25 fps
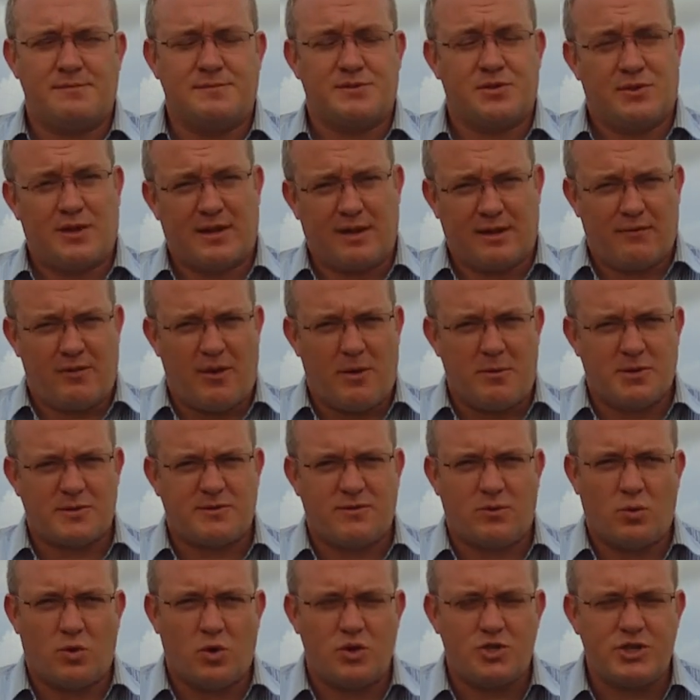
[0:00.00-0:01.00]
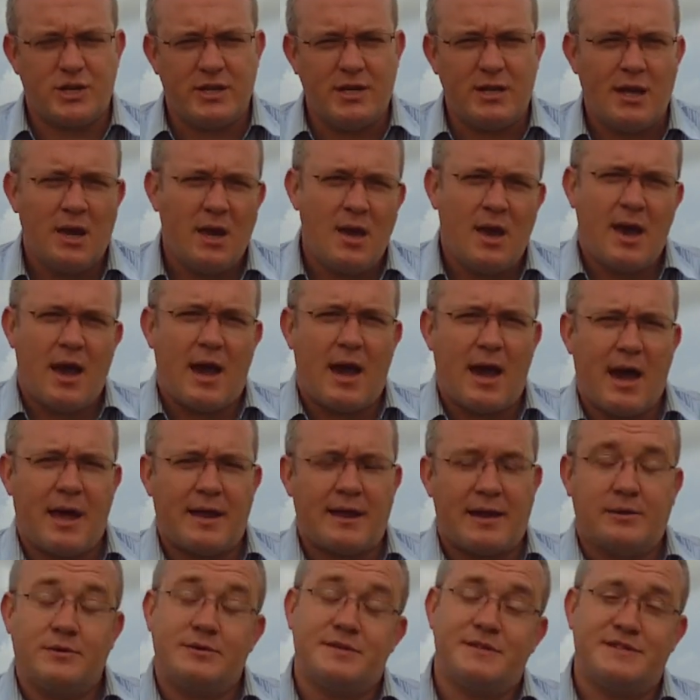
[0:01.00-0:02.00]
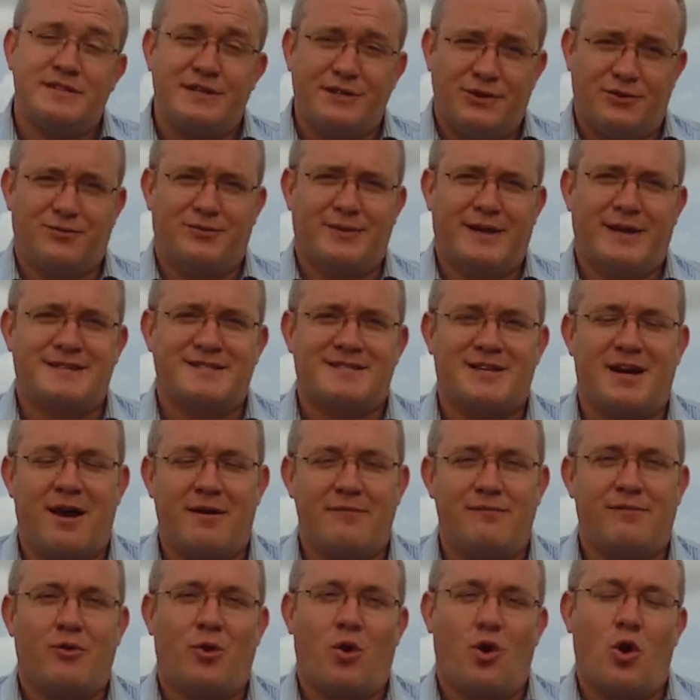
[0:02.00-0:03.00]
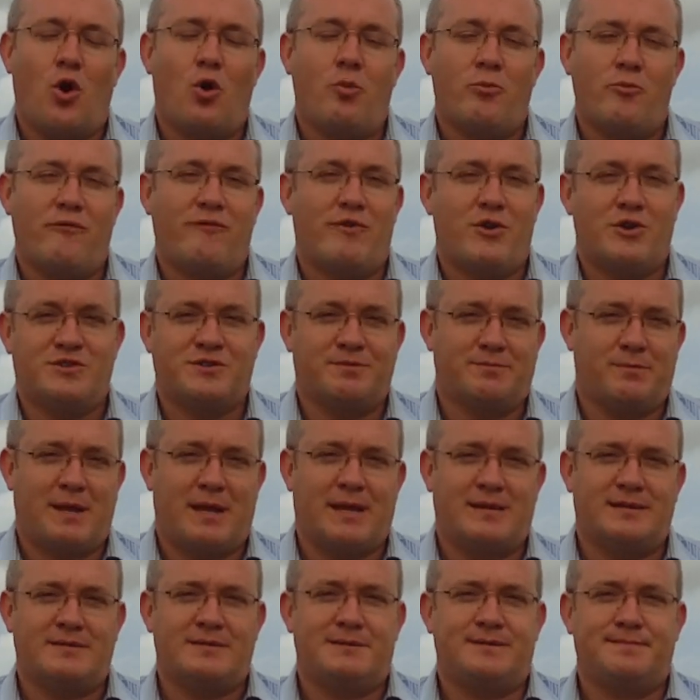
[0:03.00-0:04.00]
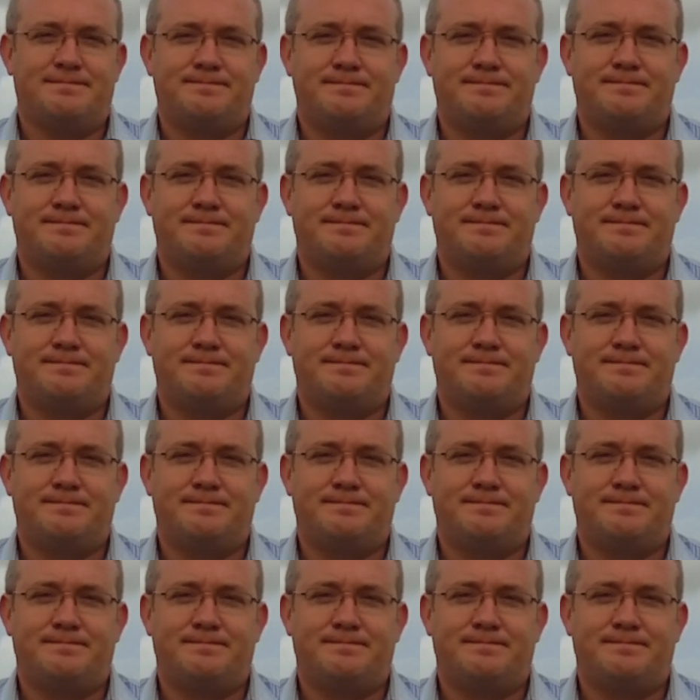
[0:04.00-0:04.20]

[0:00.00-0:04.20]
So thank you very much for watching and I'll see you next time for home reversion plans.